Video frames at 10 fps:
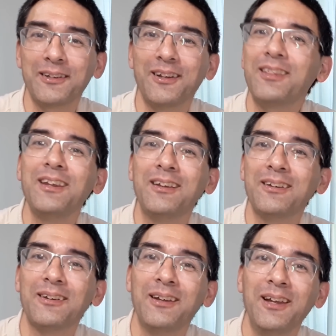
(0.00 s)
And I
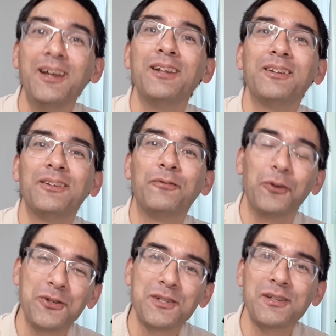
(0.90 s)
think uh, the
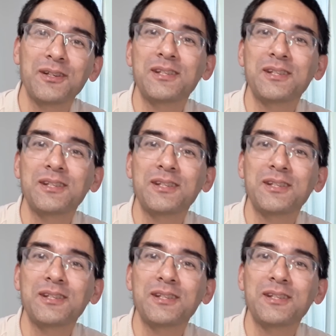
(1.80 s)
first uh,